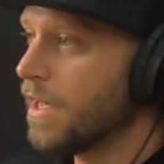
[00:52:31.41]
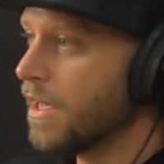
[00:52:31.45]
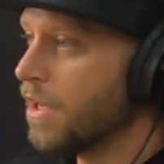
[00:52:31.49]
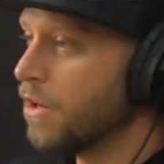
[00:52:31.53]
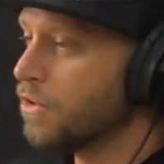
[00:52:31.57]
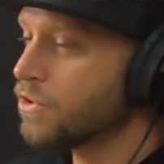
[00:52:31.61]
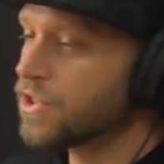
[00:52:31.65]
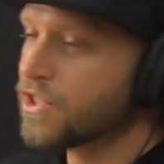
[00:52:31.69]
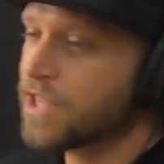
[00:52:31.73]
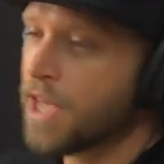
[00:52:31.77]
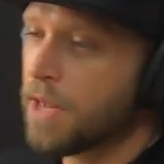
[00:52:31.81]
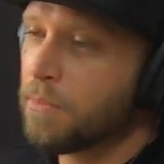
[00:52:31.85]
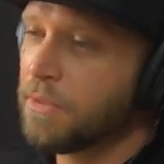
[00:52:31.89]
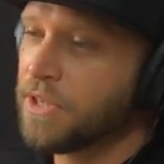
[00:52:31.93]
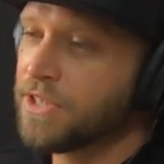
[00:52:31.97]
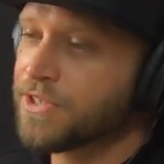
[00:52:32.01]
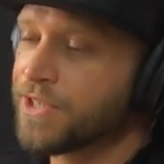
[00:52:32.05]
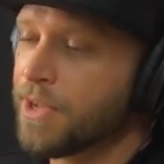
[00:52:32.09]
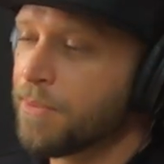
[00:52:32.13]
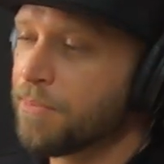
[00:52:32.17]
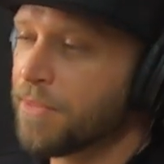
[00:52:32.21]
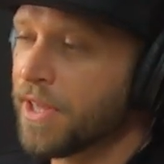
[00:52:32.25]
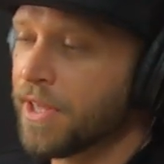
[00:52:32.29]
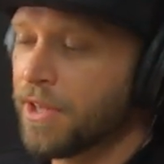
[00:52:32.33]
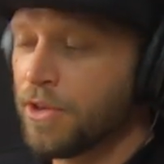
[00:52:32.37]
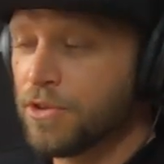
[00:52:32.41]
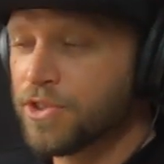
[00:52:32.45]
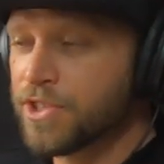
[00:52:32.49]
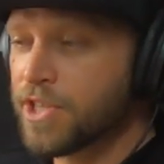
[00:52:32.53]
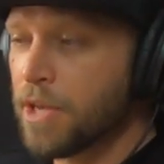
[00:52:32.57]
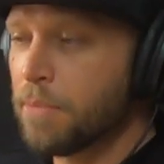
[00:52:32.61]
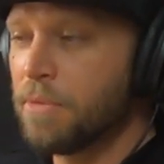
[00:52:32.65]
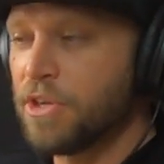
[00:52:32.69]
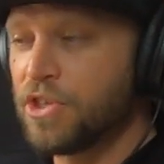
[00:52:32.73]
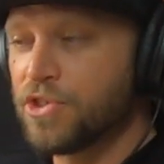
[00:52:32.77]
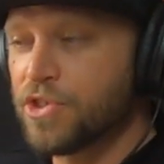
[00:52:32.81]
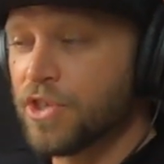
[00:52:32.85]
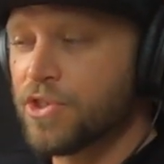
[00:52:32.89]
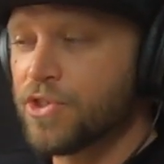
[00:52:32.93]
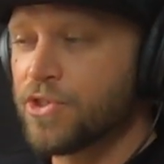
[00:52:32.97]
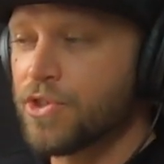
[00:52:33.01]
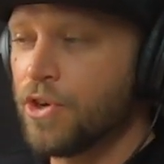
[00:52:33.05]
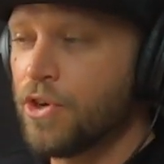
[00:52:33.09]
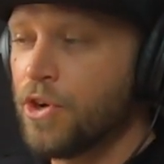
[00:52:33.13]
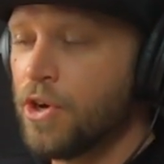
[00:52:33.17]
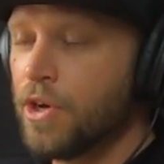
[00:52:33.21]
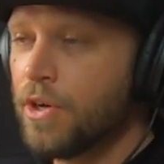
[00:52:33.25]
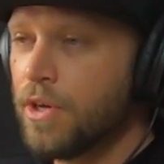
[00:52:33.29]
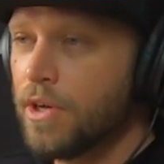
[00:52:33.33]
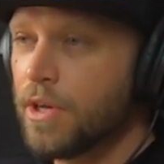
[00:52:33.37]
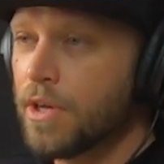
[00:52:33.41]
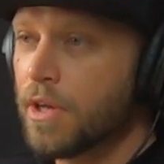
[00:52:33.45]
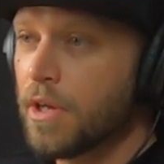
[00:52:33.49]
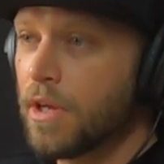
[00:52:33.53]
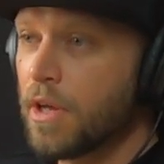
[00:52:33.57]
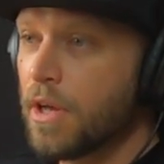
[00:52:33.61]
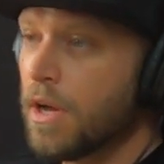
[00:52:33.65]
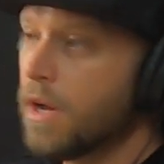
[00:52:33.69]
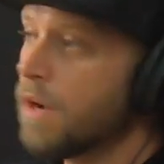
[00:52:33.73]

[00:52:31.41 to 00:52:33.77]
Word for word: he'll send me something, he'll send me just a hook.